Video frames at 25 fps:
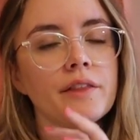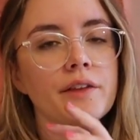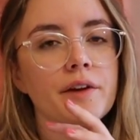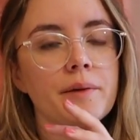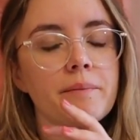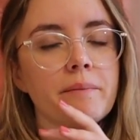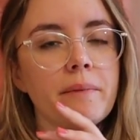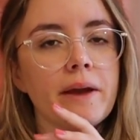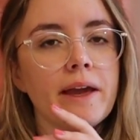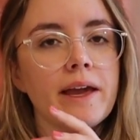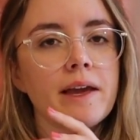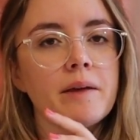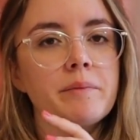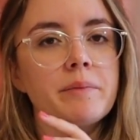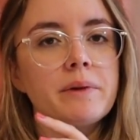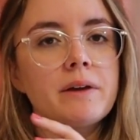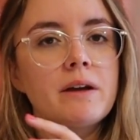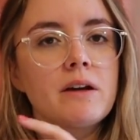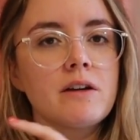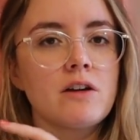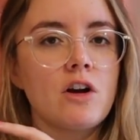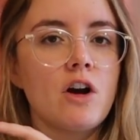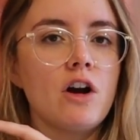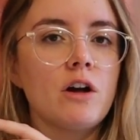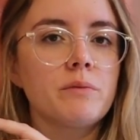there may be
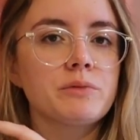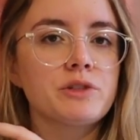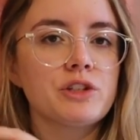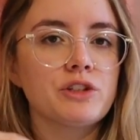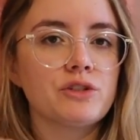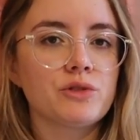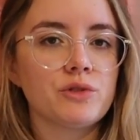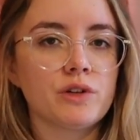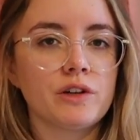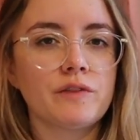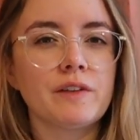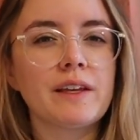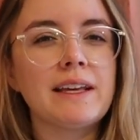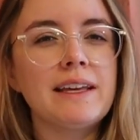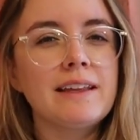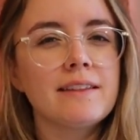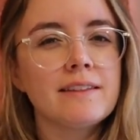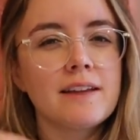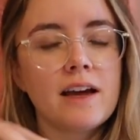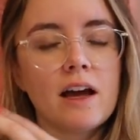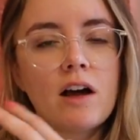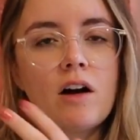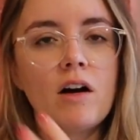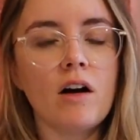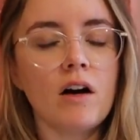an option sort of in
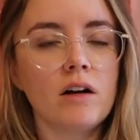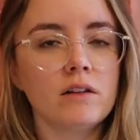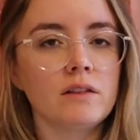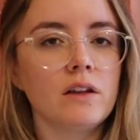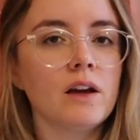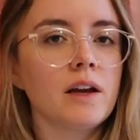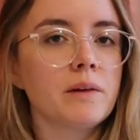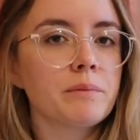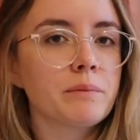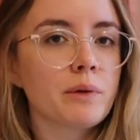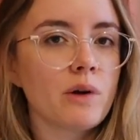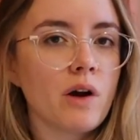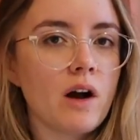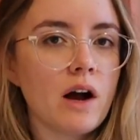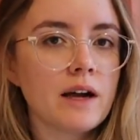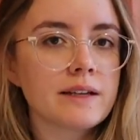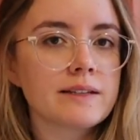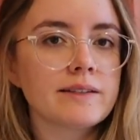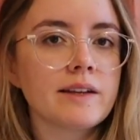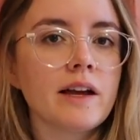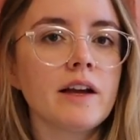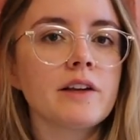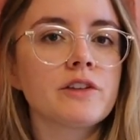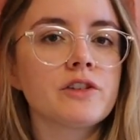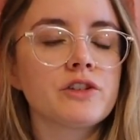that online
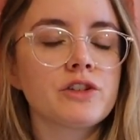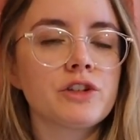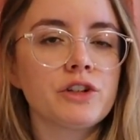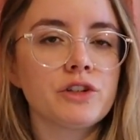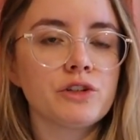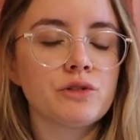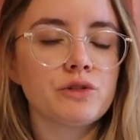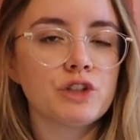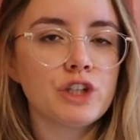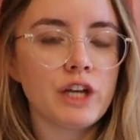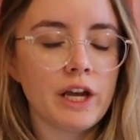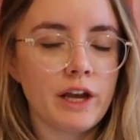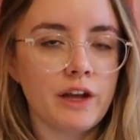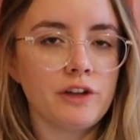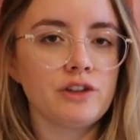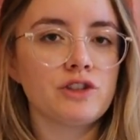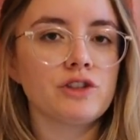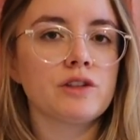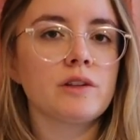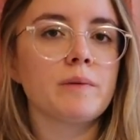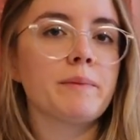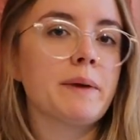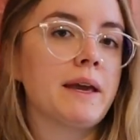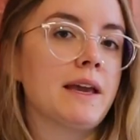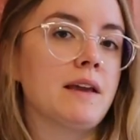process to change
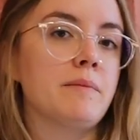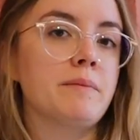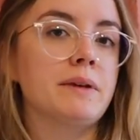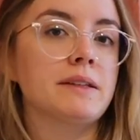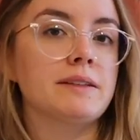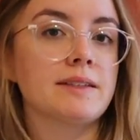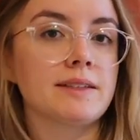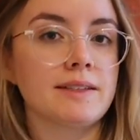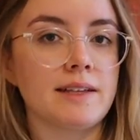the payment